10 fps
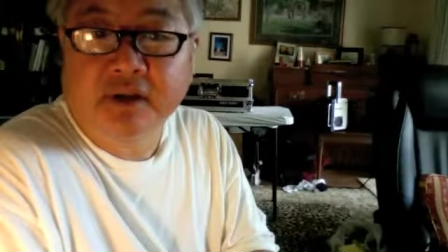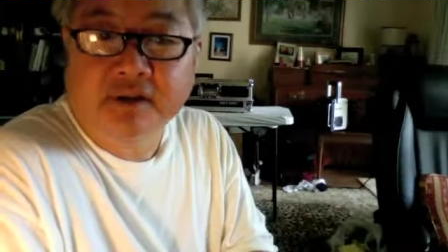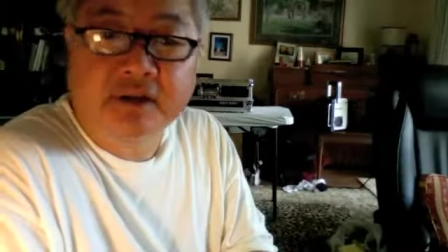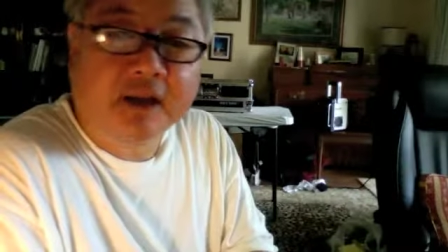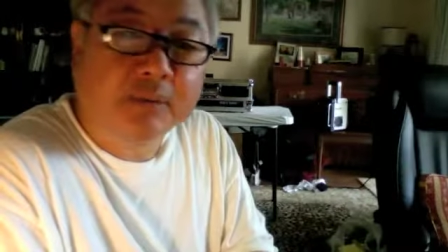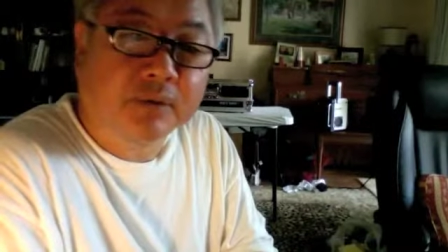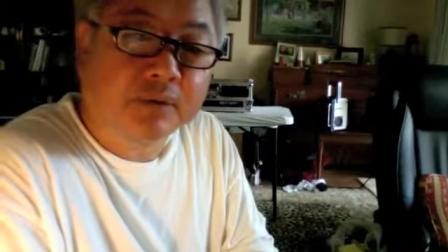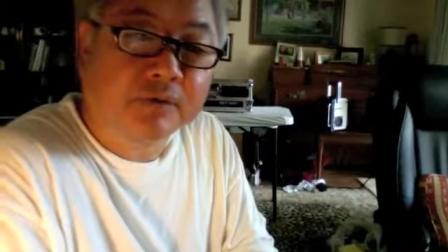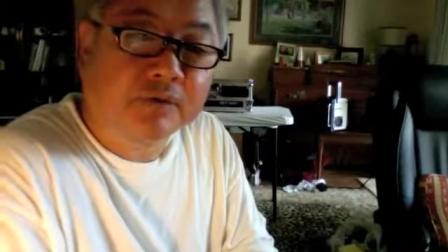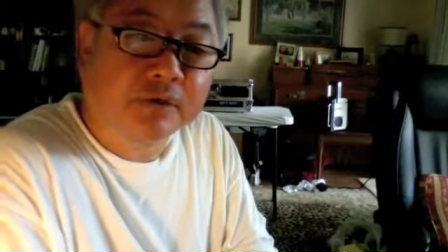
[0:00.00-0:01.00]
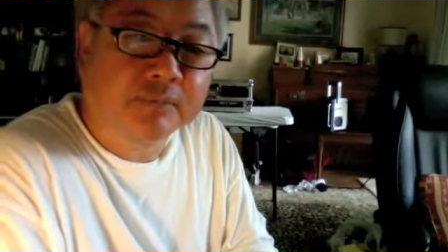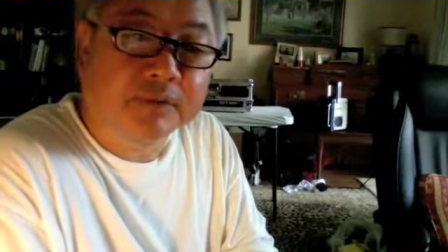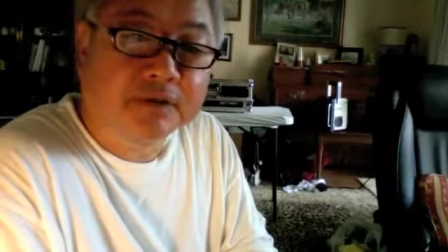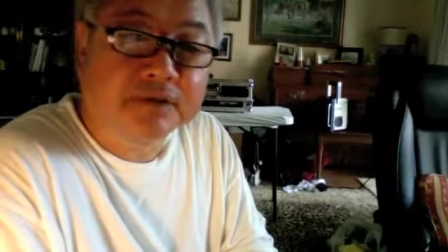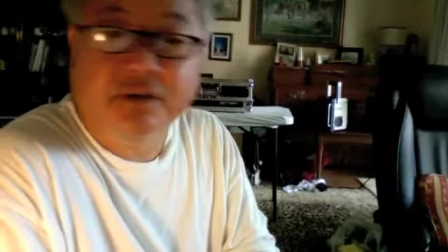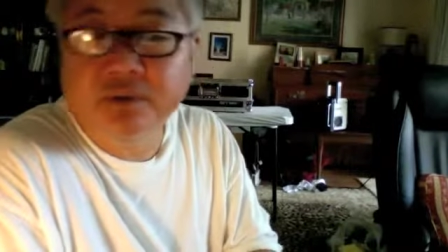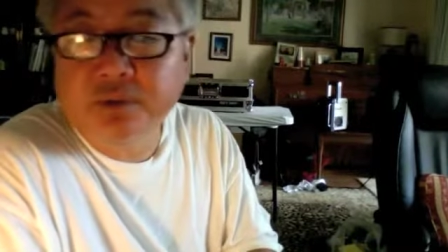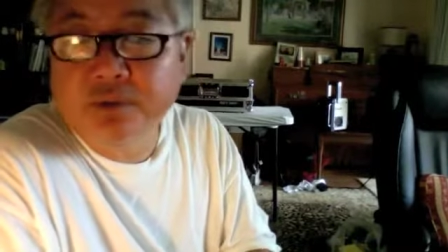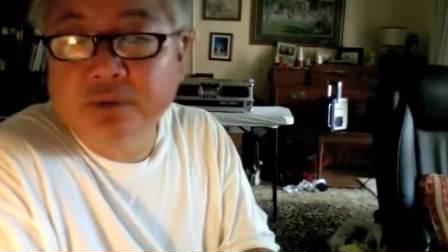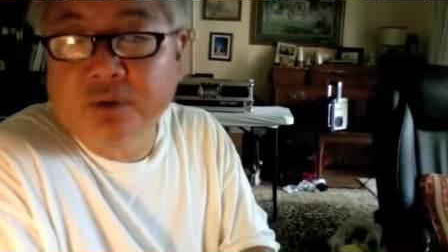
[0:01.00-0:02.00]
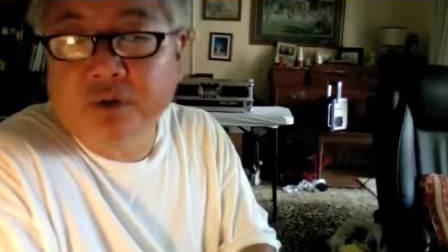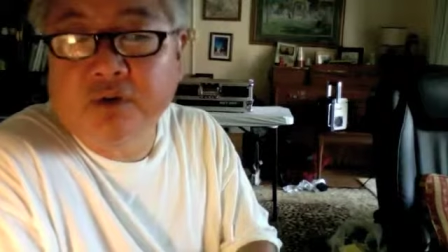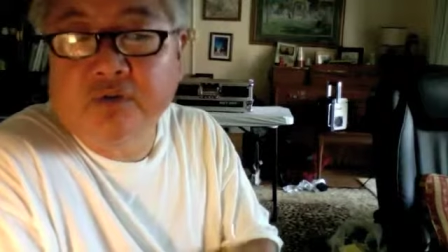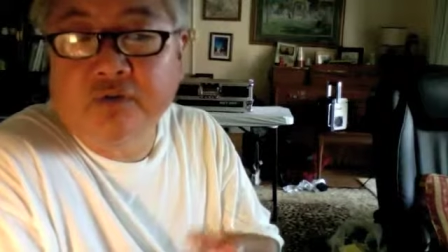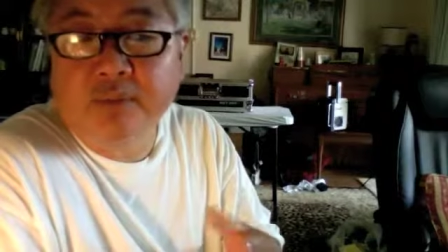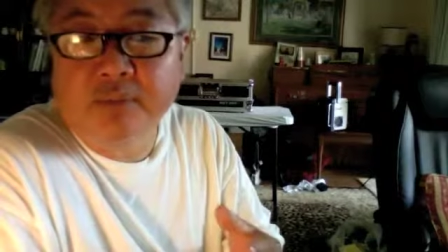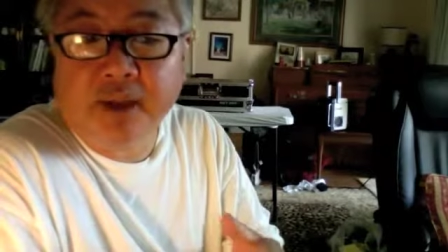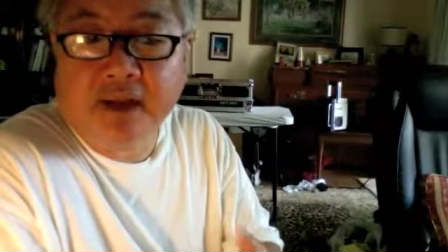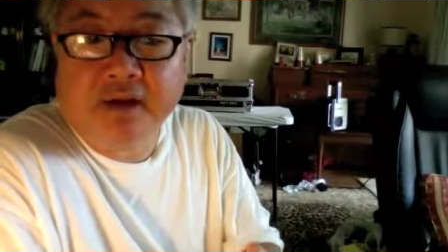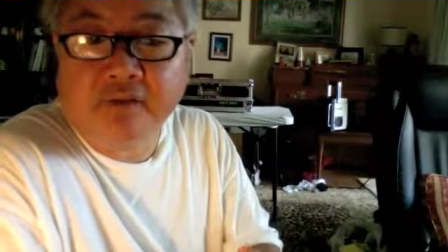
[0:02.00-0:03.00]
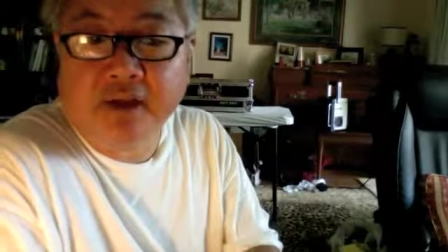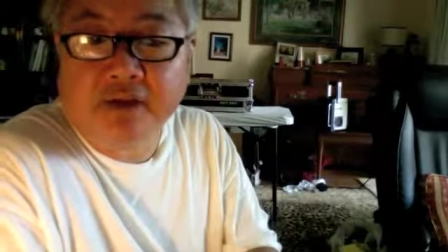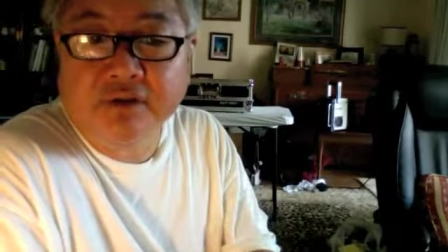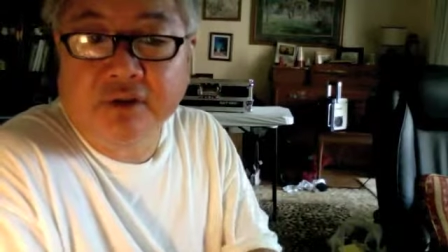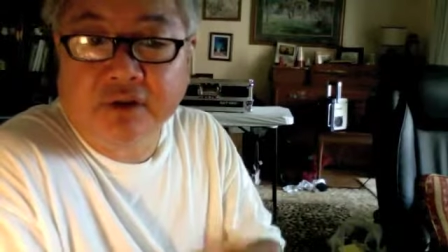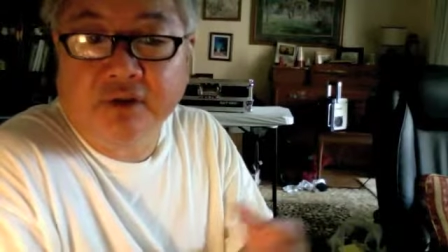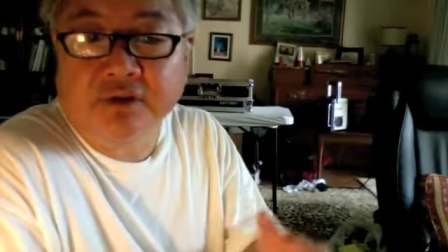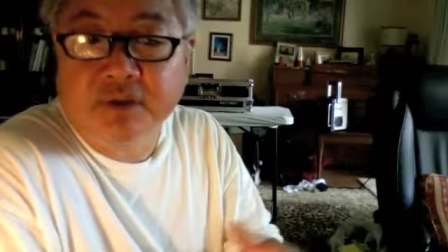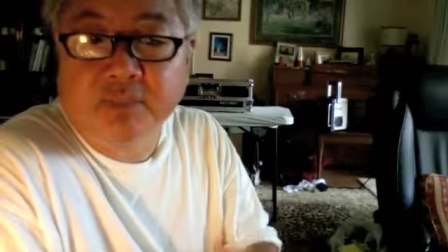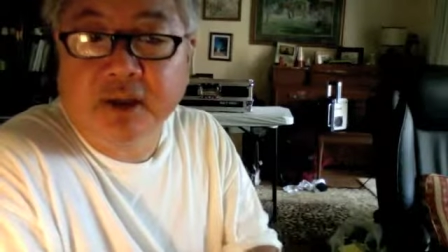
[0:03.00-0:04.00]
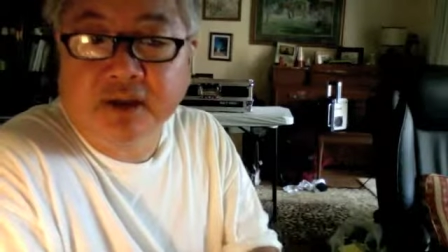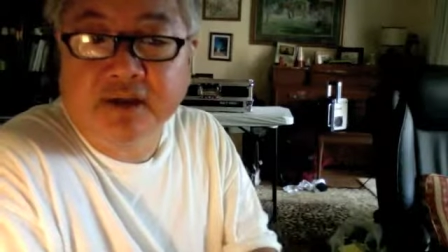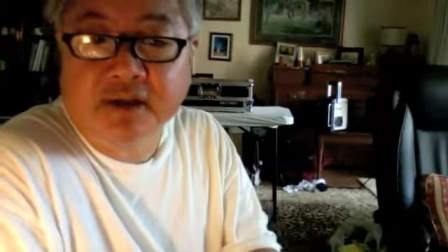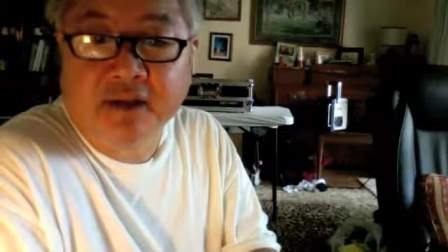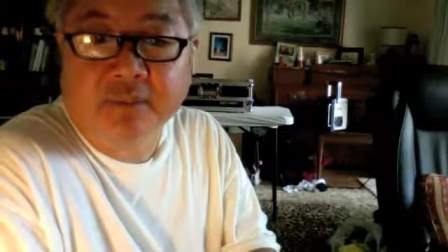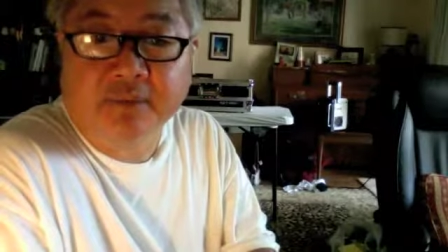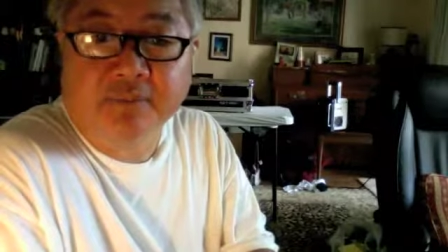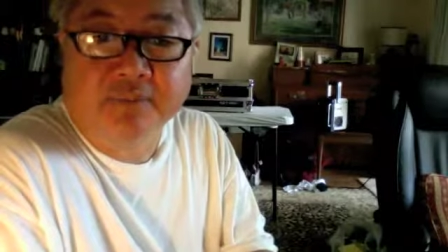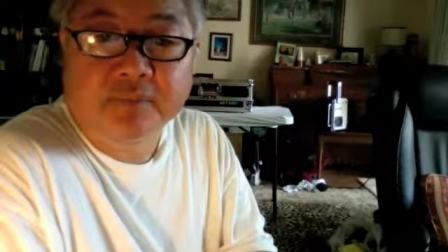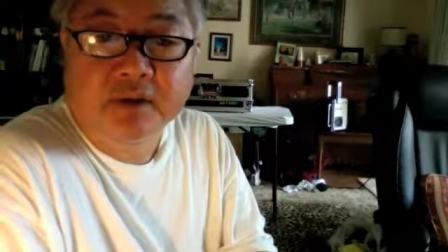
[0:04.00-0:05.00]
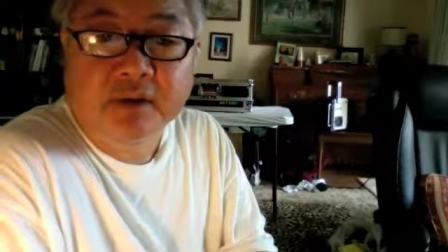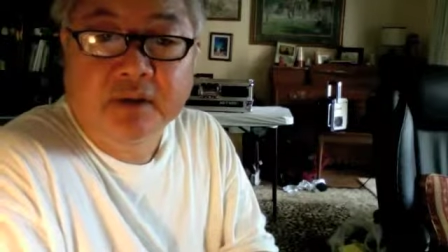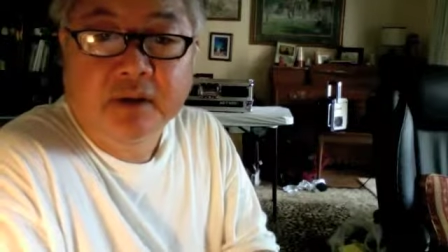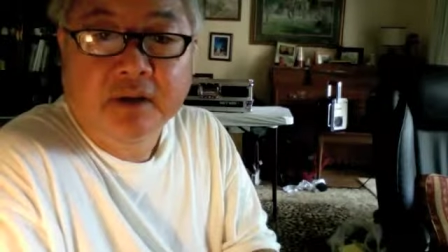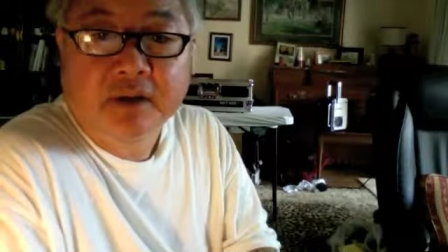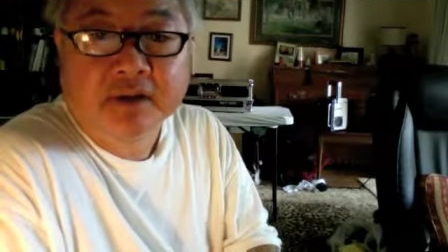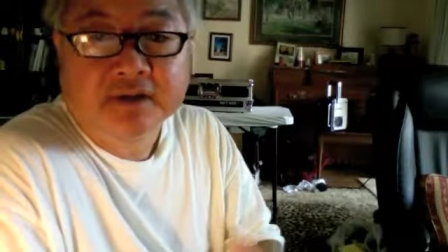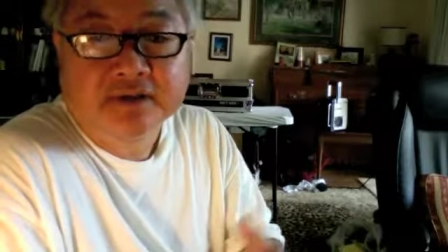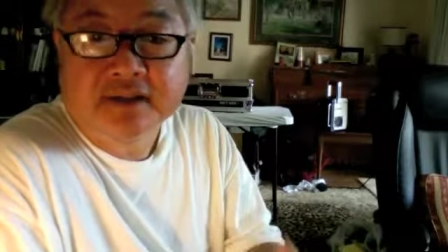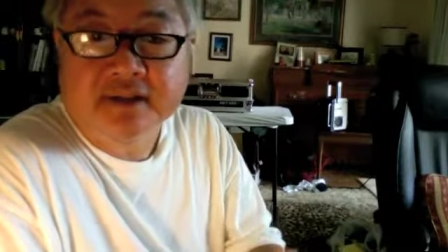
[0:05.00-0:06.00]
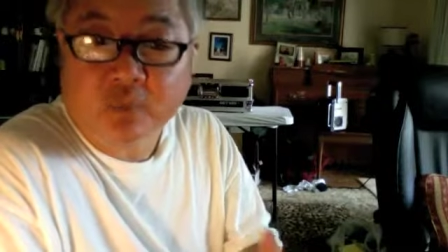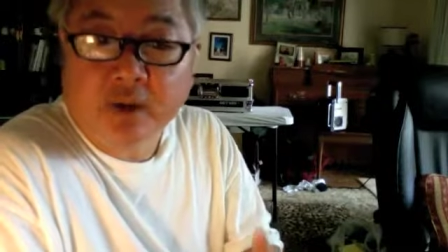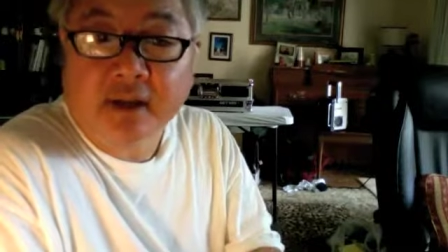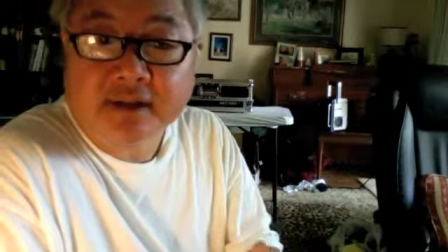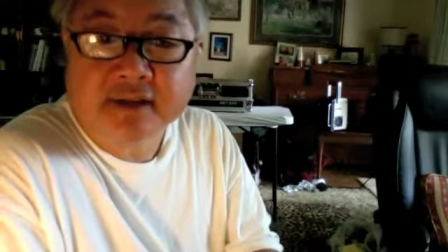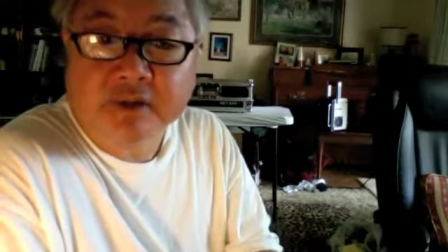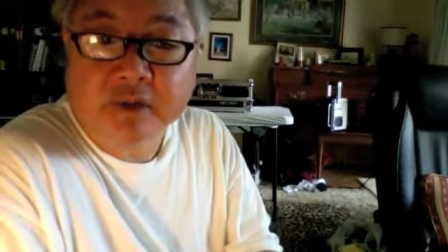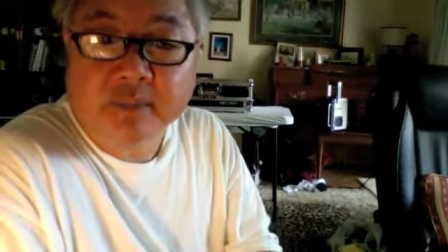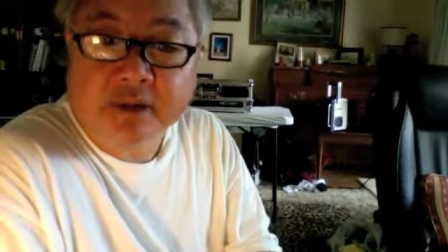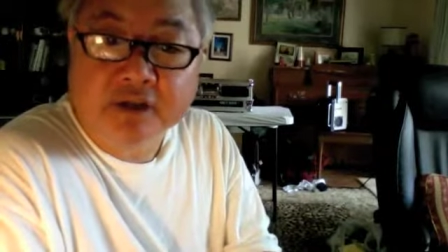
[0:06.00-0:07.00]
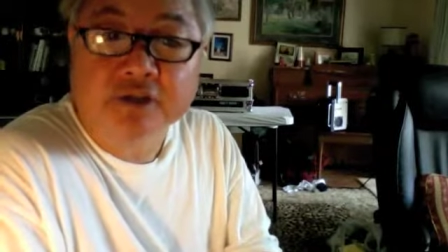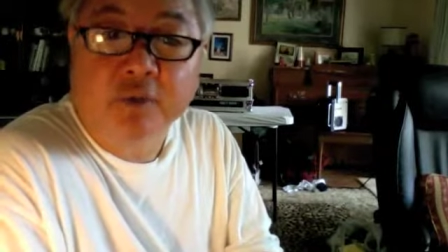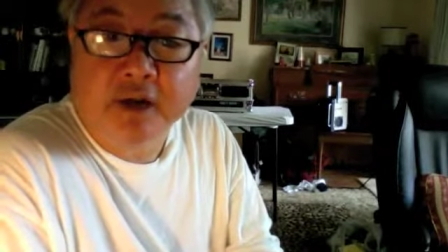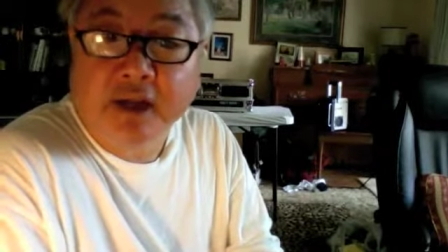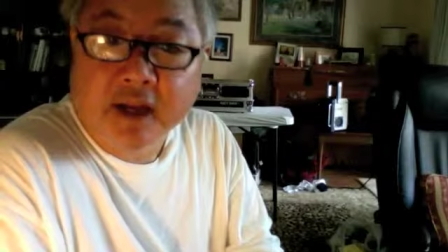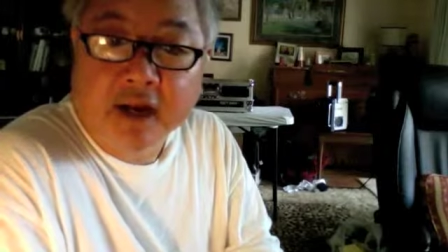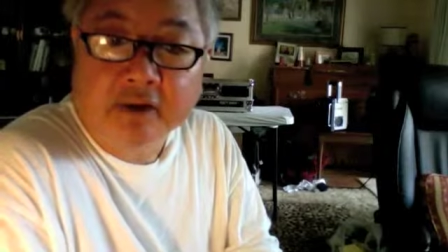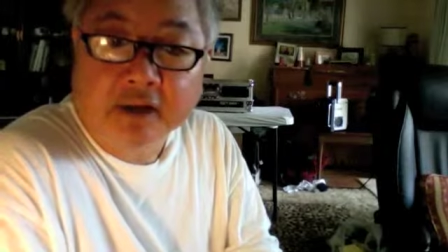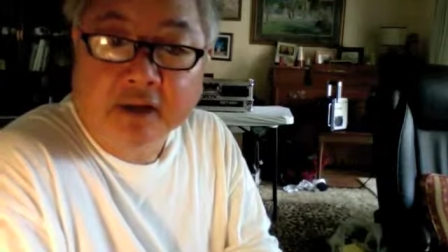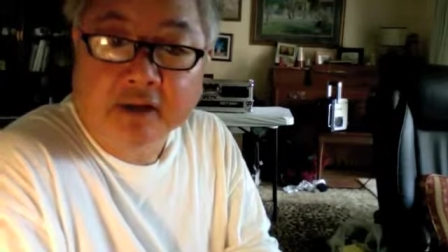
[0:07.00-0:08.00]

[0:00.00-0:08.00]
table from the school or from any venue. They all supply the table because that's one less equipment that you want to carry.